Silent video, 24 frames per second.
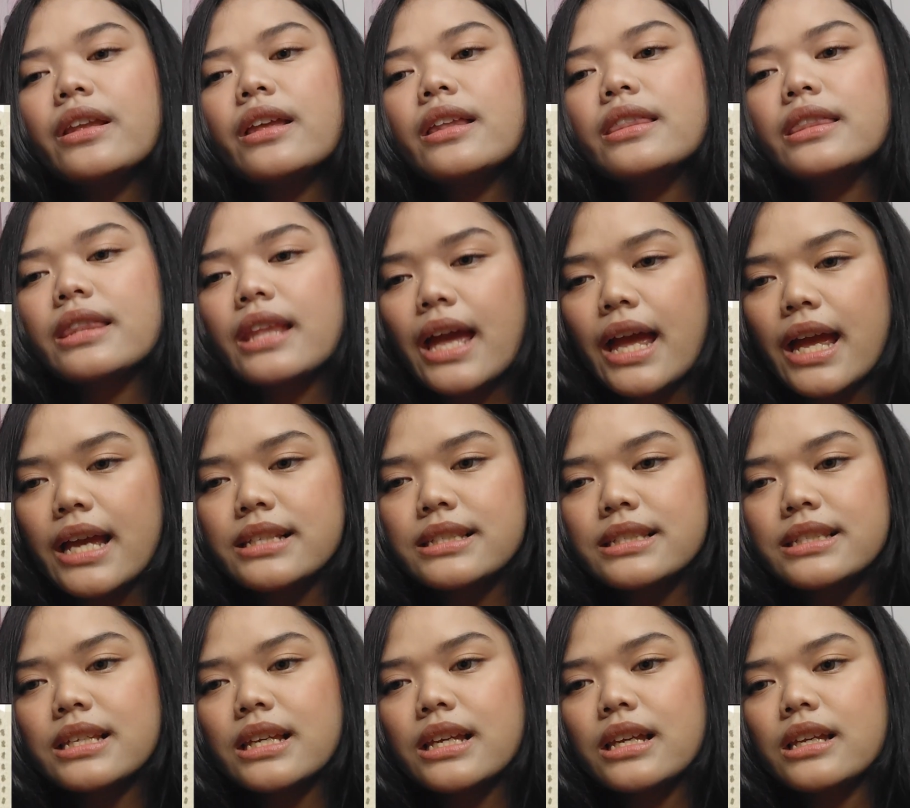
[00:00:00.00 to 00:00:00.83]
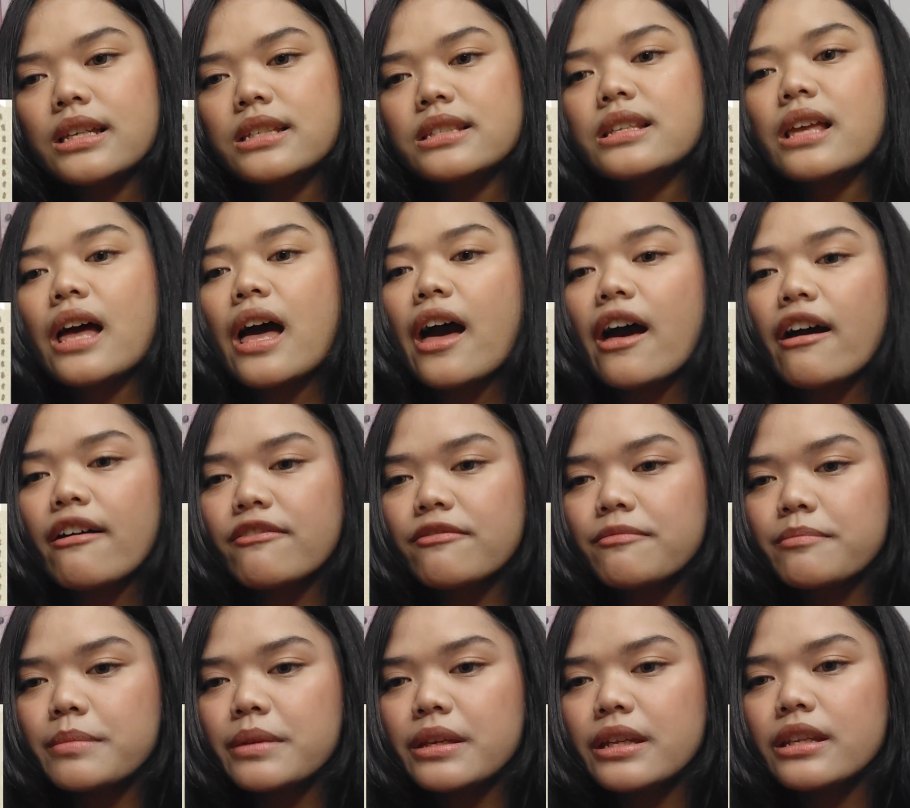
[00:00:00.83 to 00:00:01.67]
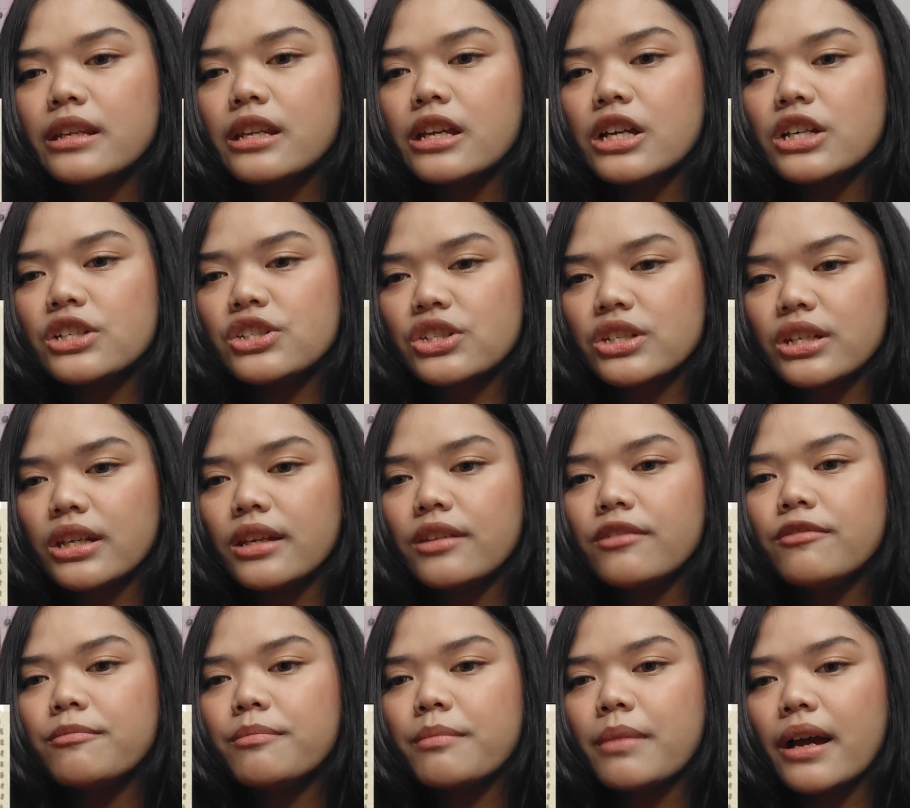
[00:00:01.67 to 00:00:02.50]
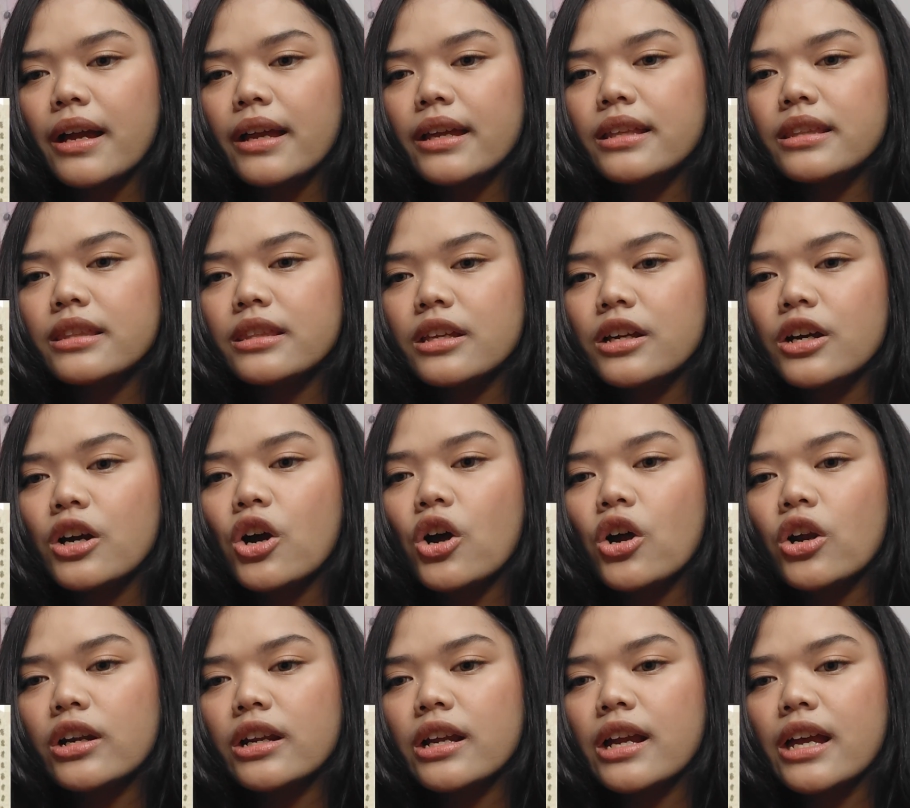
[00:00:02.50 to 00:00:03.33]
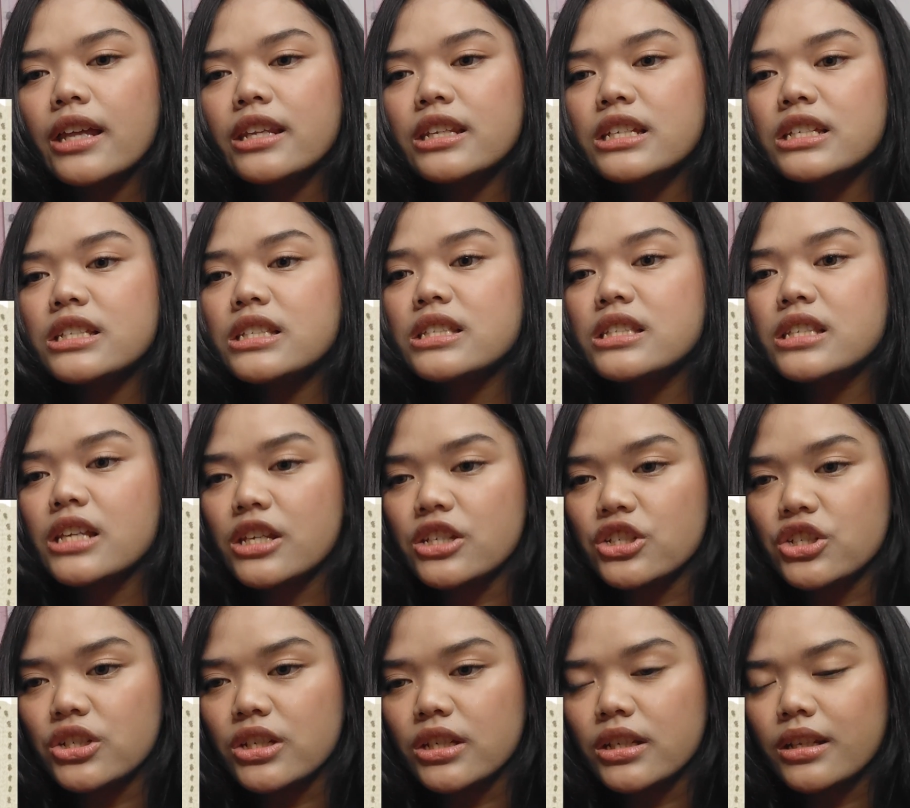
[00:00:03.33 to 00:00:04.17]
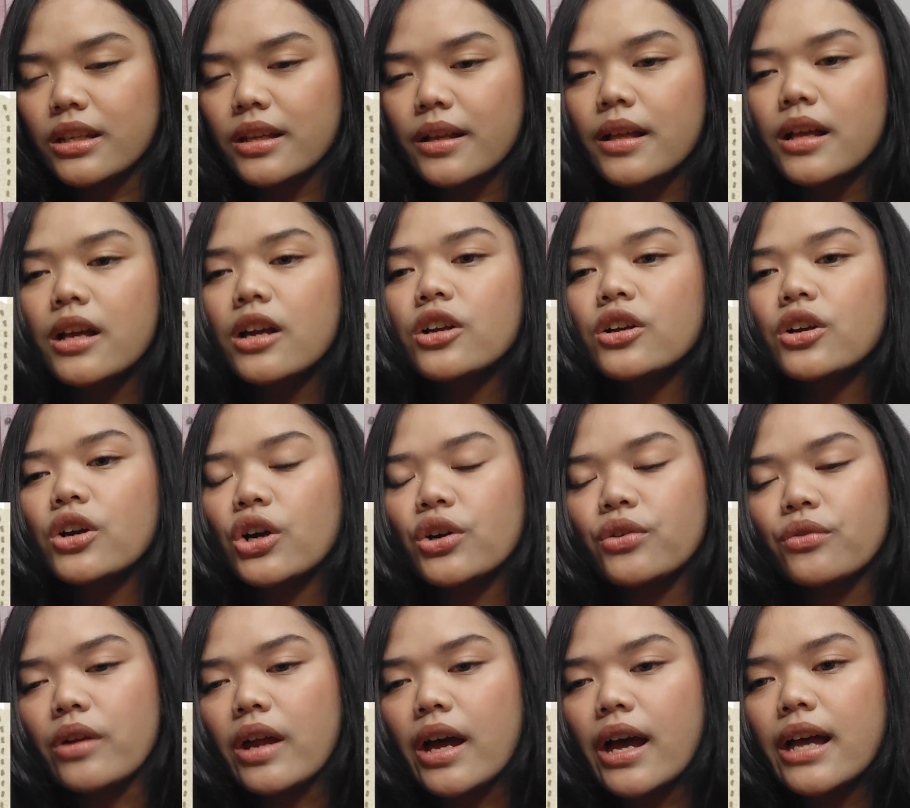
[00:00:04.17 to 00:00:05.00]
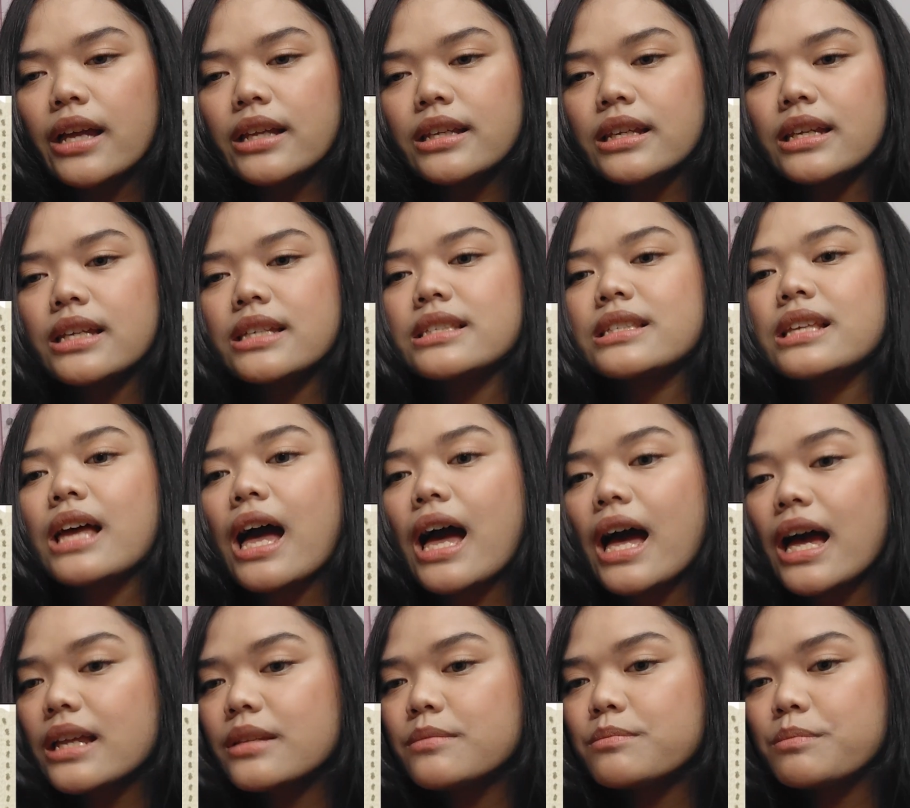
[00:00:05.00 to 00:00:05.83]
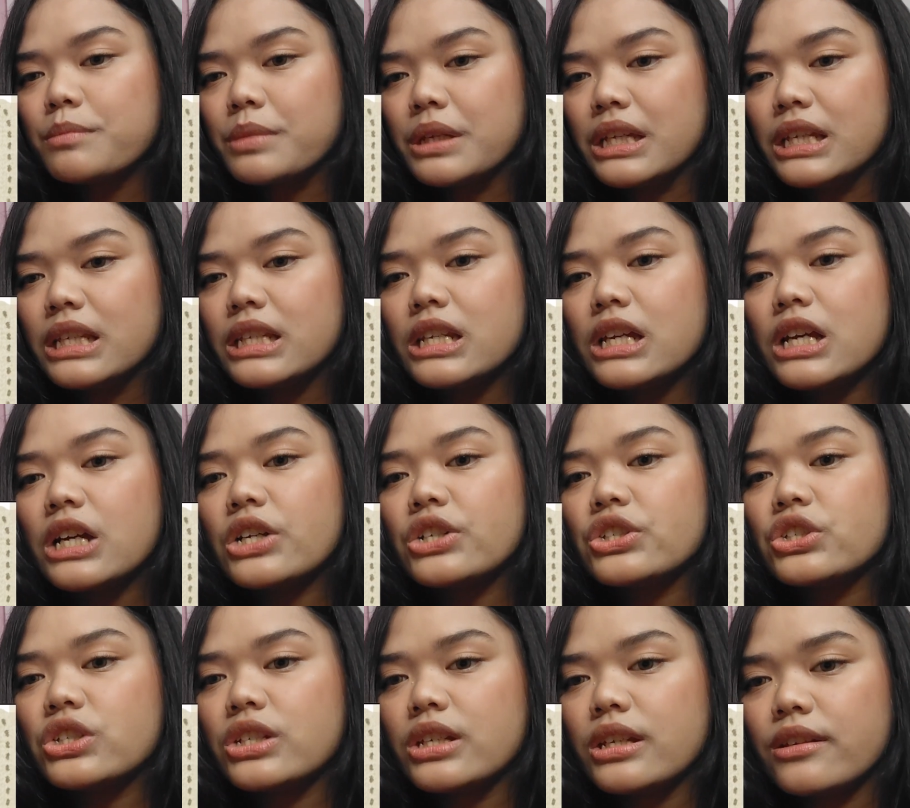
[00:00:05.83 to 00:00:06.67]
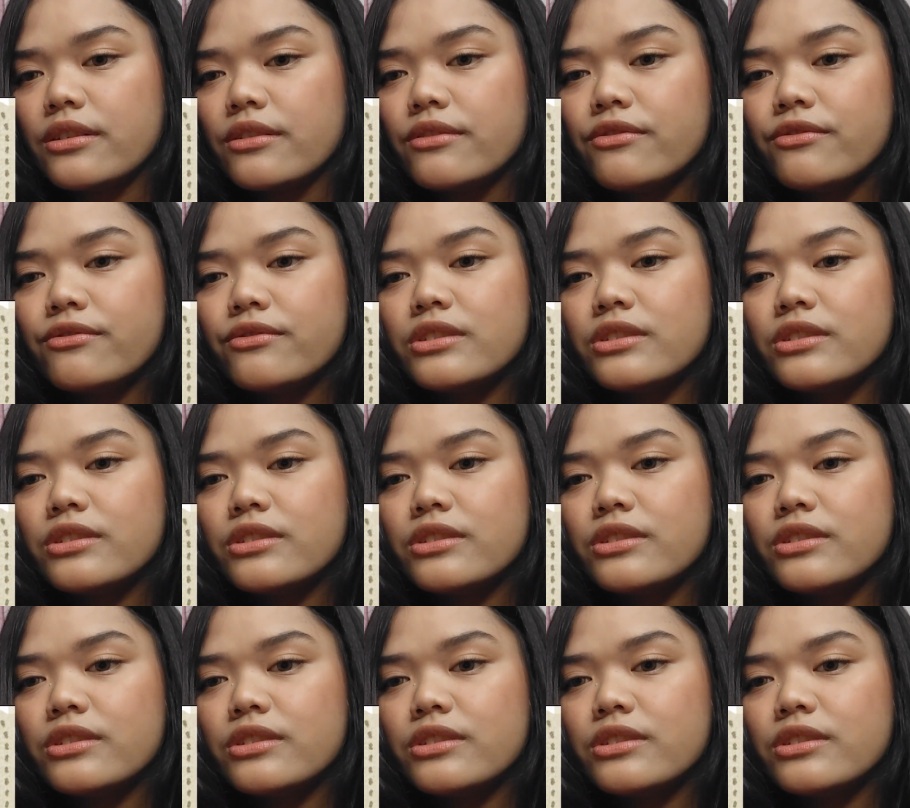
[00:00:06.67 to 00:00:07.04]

Next is have been achieved by the organization. Correct is had been achieved